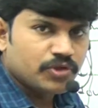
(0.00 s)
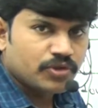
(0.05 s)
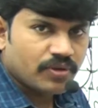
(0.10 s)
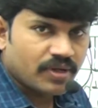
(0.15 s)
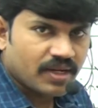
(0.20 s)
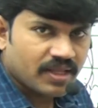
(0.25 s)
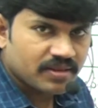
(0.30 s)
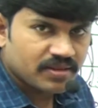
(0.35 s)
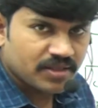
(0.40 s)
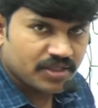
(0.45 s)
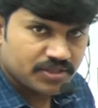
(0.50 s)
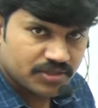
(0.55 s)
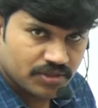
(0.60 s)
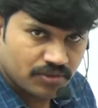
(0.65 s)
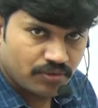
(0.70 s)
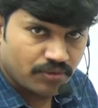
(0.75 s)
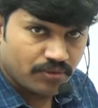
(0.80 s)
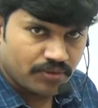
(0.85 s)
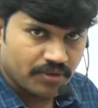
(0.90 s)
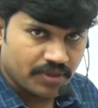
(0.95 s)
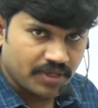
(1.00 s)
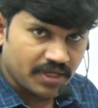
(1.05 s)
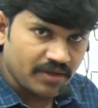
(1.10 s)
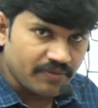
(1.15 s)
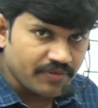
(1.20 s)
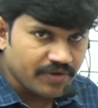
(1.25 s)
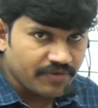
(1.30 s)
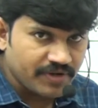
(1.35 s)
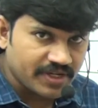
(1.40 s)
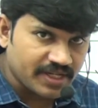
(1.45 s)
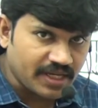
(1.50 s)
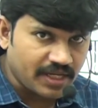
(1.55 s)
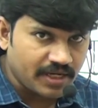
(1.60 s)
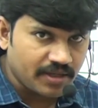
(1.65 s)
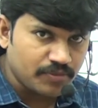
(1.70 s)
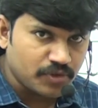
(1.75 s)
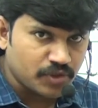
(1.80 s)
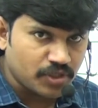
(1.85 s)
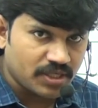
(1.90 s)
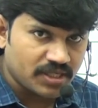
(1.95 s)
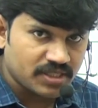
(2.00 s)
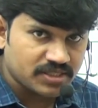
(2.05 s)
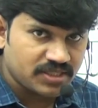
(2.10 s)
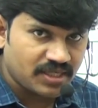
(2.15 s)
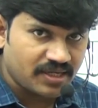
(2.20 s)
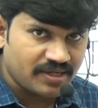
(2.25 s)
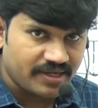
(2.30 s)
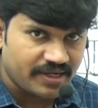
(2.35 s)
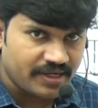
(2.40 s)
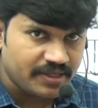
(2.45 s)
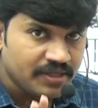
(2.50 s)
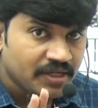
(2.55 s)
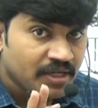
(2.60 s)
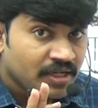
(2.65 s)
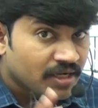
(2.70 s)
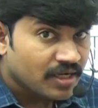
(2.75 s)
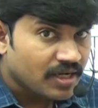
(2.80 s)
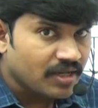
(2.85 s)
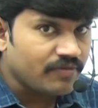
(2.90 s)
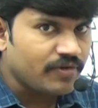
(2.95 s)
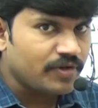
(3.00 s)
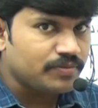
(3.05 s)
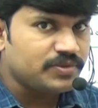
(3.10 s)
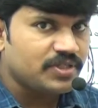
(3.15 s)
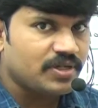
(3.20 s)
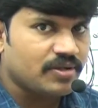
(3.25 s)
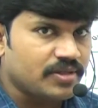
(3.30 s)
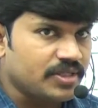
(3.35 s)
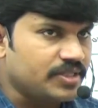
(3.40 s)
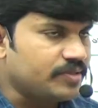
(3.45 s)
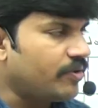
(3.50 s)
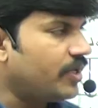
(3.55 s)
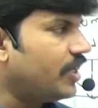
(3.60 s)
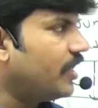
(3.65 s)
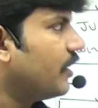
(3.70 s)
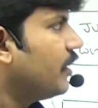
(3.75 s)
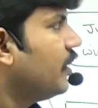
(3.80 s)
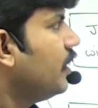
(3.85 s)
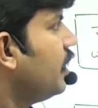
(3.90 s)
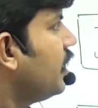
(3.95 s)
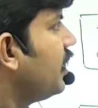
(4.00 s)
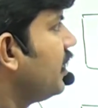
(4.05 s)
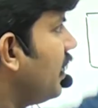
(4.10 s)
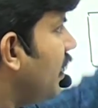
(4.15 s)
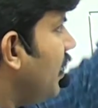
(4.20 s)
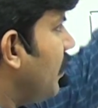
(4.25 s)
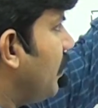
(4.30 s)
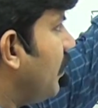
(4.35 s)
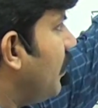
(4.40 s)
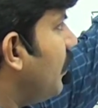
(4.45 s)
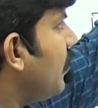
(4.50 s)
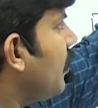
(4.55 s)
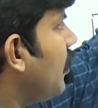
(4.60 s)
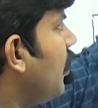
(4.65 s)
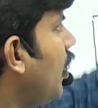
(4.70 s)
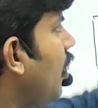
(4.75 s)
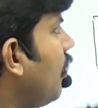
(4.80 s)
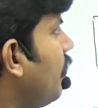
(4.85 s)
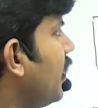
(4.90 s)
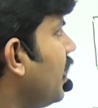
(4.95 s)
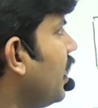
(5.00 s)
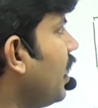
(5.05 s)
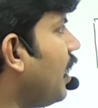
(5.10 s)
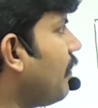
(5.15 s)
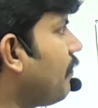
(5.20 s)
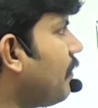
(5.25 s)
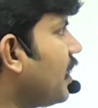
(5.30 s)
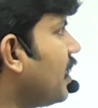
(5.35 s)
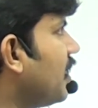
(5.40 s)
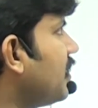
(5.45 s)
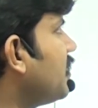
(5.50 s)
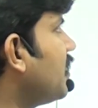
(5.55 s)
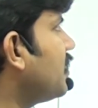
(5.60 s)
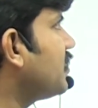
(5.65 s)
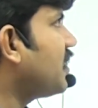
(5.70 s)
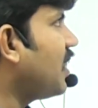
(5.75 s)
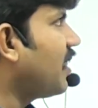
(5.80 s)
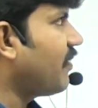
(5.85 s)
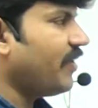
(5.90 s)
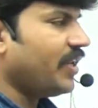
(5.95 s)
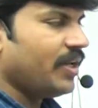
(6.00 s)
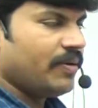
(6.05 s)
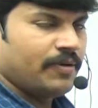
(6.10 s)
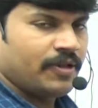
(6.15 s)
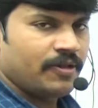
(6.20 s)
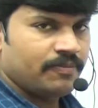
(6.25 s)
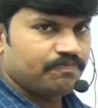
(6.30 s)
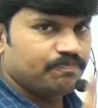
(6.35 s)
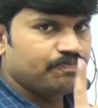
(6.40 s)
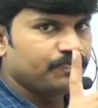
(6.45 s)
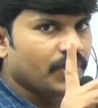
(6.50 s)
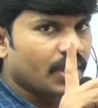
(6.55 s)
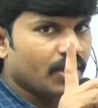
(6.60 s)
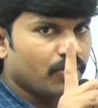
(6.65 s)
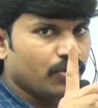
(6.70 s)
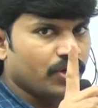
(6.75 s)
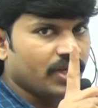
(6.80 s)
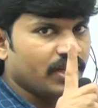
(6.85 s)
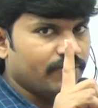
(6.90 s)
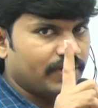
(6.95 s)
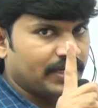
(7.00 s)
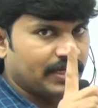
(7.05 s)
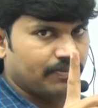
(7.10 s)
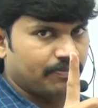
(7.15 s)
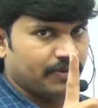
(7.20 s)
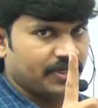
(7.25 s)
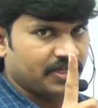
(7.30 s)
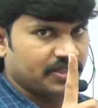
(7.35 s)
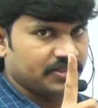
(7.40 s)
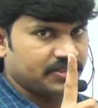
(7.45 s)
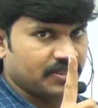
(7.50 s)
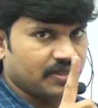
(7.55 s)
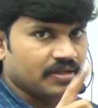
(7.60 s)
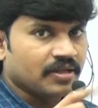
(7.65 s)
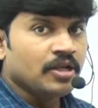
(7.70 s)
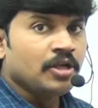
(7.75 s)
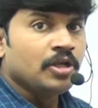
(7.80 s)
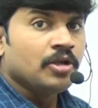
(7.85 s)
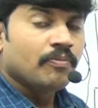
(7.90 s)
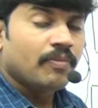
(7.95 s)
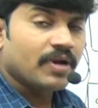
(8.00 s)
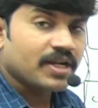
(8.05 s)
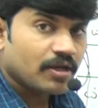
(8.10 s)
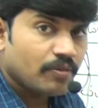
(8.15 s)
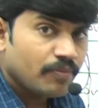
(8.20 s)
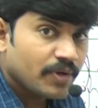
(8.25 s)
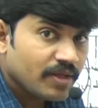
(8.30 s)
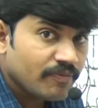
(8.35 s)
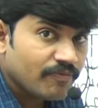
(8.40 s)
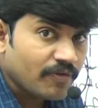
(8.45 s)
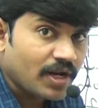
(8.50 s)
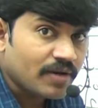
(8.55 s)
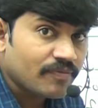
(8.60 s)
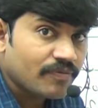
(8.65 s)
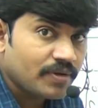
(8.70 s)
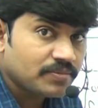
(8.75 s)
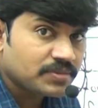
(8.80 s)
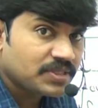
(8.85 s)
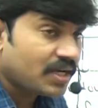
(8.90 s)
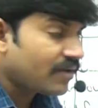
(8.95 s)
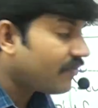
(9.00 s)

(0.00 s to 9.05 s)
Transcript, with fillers: to run this code. Everyone can able to understand, right? Now observe this one. Here how many applications are available? Only one application. But how many platforms are